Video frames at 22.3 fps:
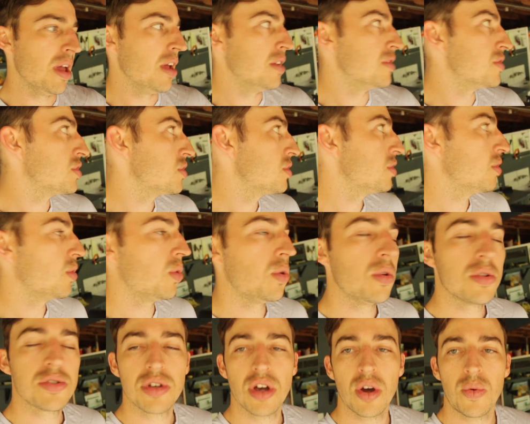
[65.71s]
And
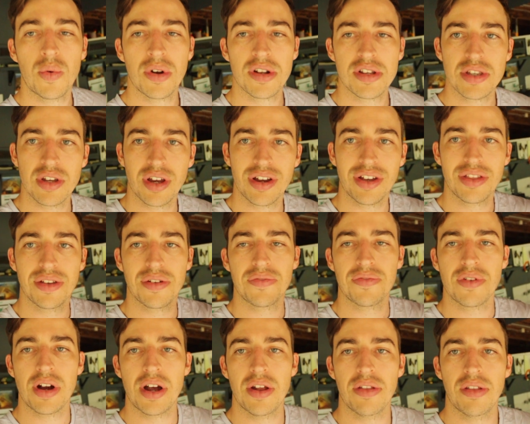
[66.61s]
also I wanted to say in the
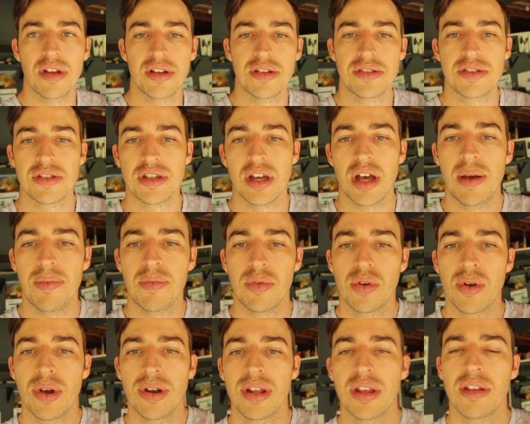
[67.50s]
front that's
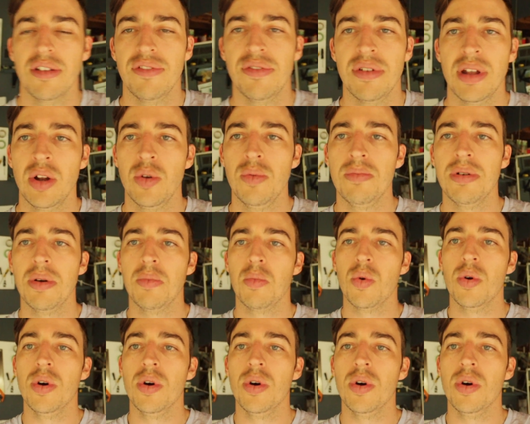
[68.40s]
going to give it a little bit